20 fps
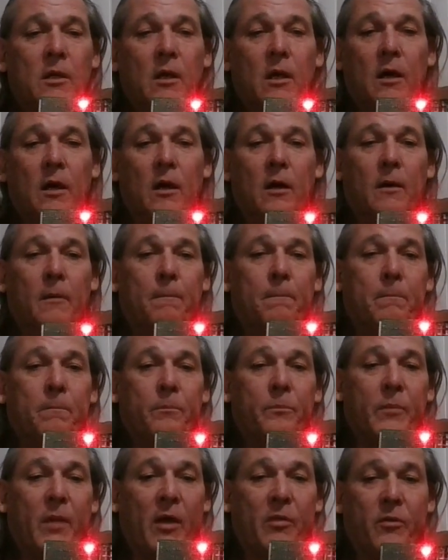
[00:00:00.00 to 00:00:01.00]

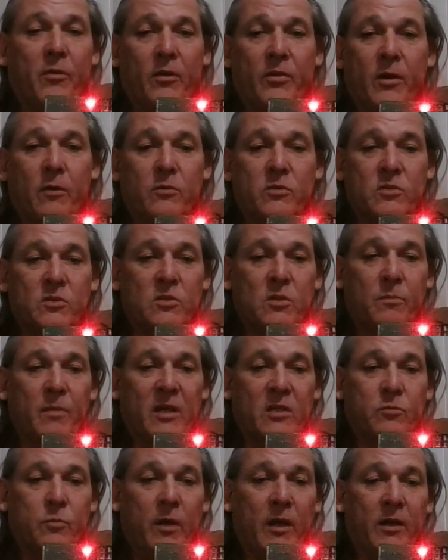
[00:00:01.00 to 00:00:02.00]
I thought that was the
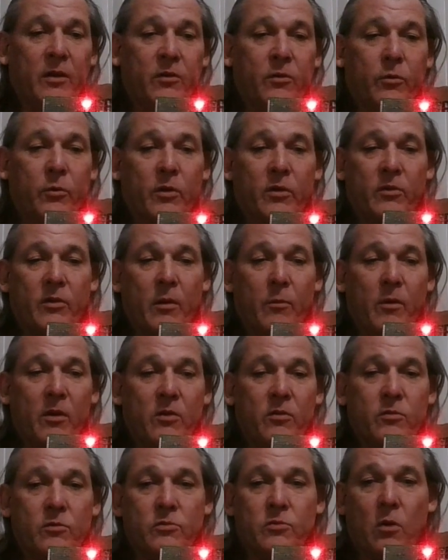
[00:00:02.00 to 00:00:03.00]
best way to do it. That we
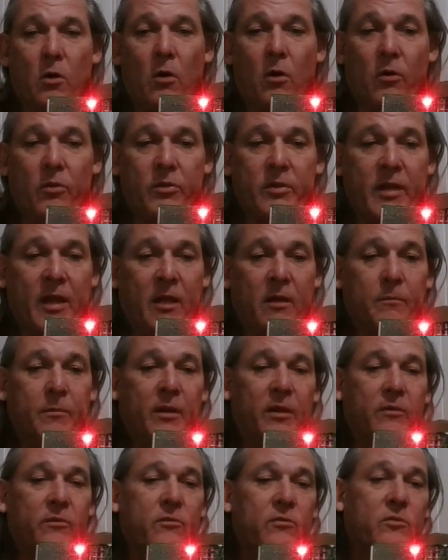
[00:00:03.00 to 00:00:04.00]
use all the data
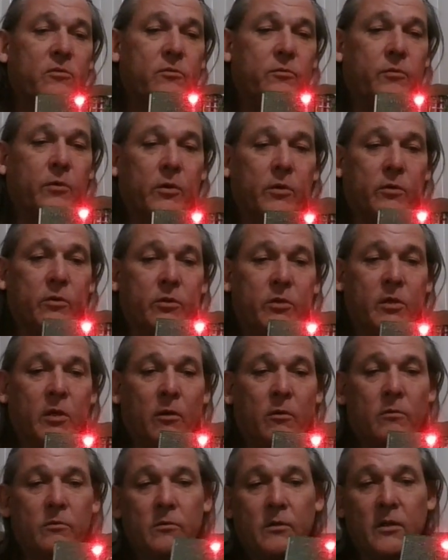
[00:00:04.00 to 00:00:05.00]
bits for
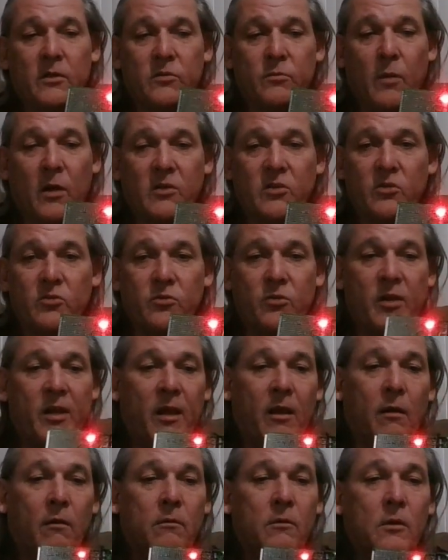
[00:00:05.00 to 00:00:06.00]
as much as you
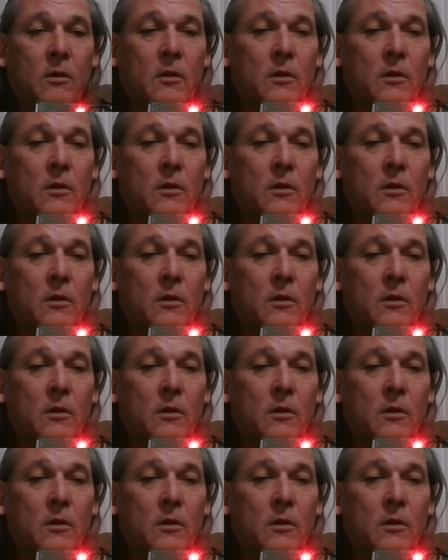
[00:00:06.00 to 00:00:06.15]
can.